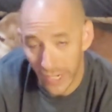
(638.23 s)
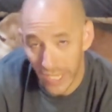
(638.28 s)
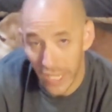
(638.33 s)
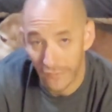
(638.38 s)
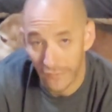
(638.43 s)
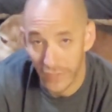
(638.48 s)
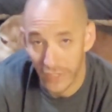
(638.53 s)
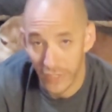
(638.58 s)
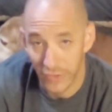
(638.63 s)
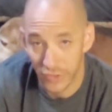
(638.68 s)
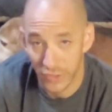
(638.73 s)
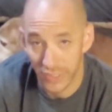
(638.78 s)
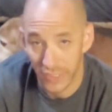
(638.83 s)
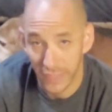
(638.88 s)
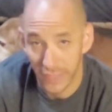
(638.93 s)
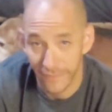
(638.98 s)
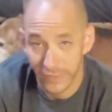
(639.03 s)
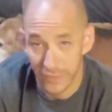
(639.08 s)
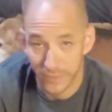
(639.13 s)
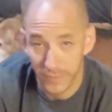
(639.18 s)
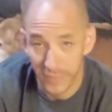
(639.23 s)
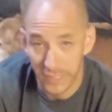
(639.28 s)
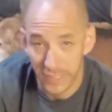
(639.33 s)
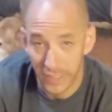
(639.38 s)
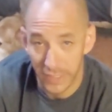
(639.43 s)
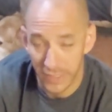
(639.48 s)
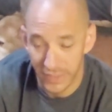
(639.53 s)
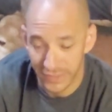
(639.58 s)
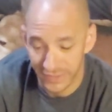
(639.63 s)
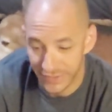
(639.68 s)
to have an extra knife is
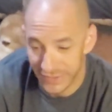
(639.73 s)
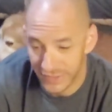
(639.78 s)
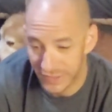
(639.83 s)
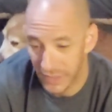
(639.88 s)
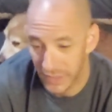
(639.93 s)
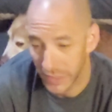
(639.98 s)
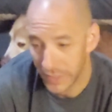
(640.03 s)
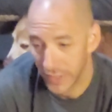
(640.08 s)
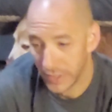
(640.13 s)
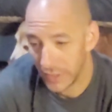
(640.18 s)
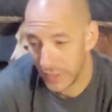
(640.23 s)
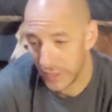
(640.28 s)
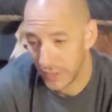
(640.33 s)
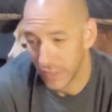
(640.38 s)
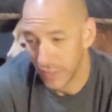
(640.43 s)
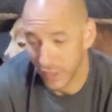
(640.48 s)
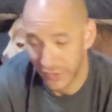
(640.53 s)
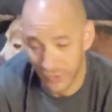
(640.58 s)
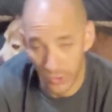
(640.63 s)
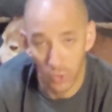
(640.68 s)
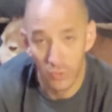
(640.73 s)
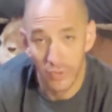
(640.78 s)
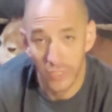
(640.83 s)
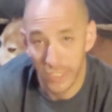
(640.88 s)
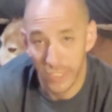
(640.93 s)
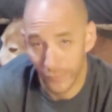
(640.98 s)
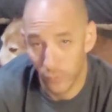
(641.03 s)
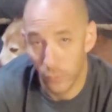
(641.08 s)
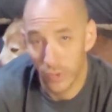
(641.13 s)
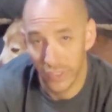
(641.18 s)
because a dull
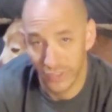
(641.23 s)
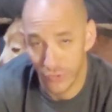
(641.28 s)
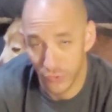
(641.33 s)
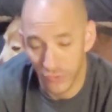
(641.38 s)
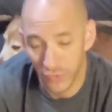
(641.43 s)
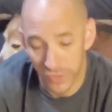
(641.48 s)
knife will get you